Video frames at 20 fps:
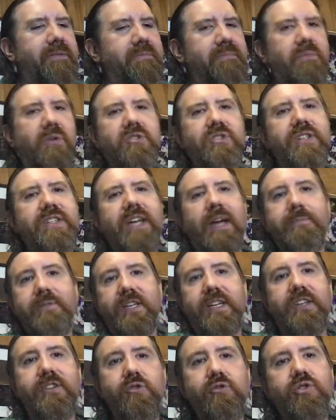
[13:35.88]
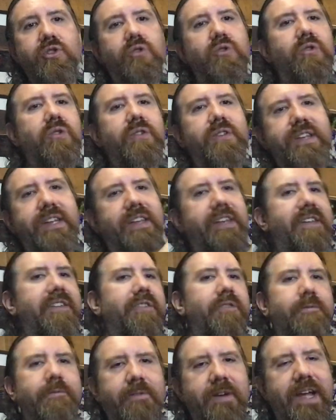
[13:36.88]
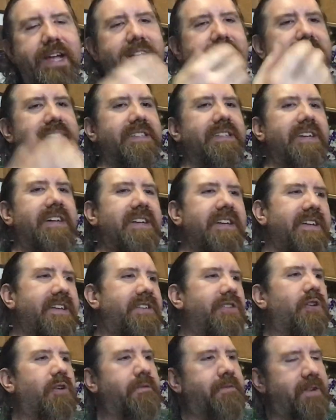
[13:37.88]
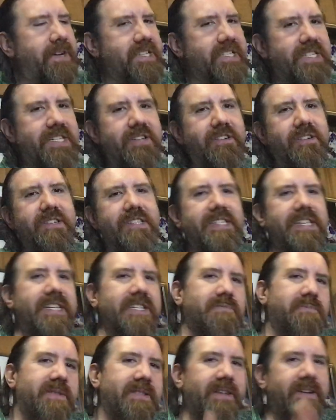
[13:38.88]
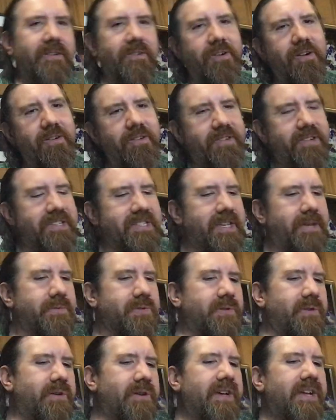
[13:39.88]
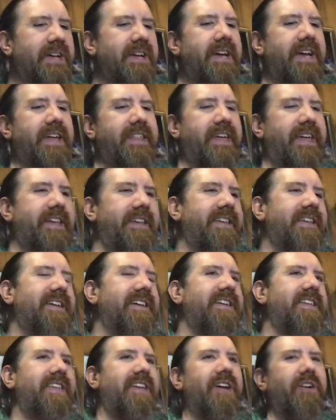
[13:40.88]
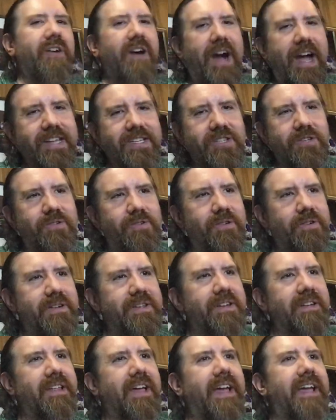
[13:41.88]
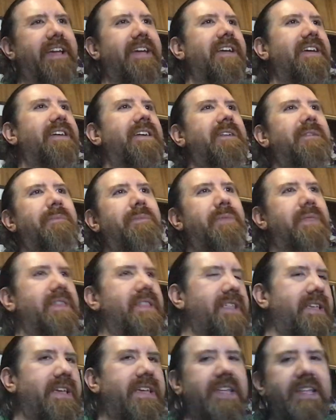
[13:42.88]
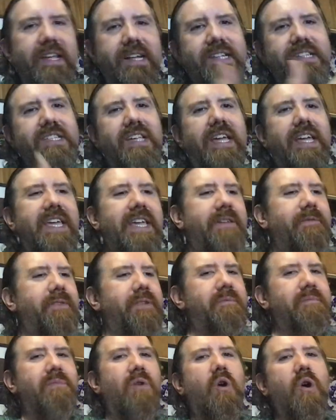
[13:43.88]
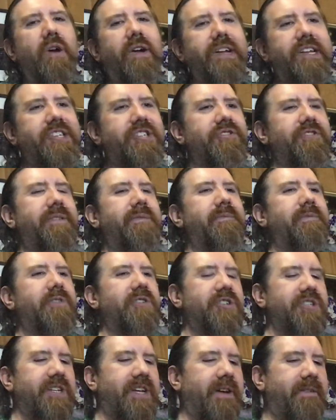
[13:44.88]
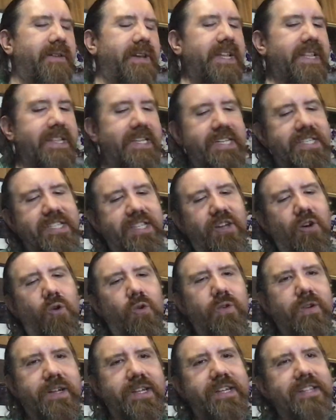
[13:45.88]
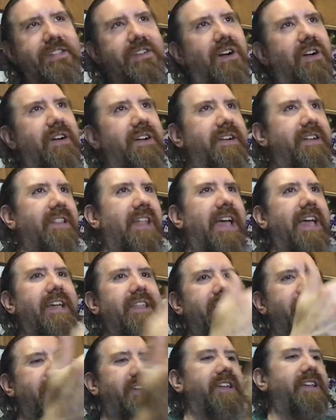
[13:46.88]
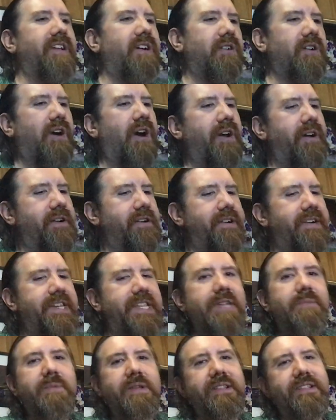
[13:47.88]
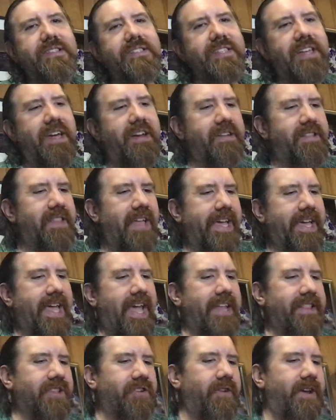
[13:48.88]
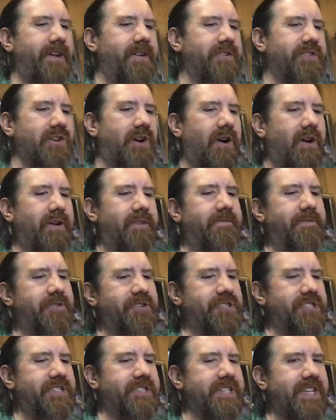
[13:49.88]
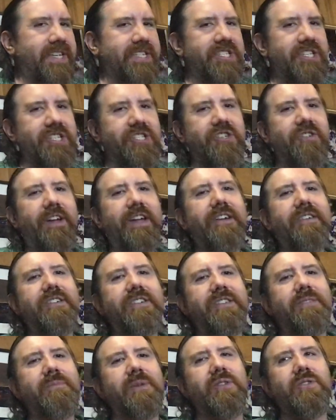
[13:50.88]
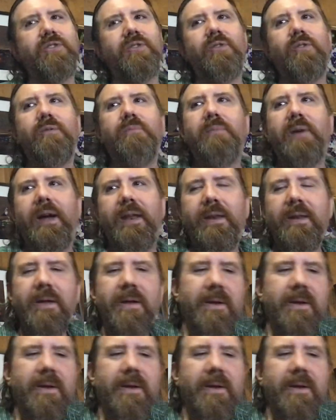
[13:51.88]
Most of the time it's like a new school, and you need new friends. Your old friends still exist, but they don't go into the same school. And then you go to high school, and you're like, it's like even more extreme version of it. At least the older kids aren't like the utter demons that like 8th graders are versus like 6th graders in middle school. But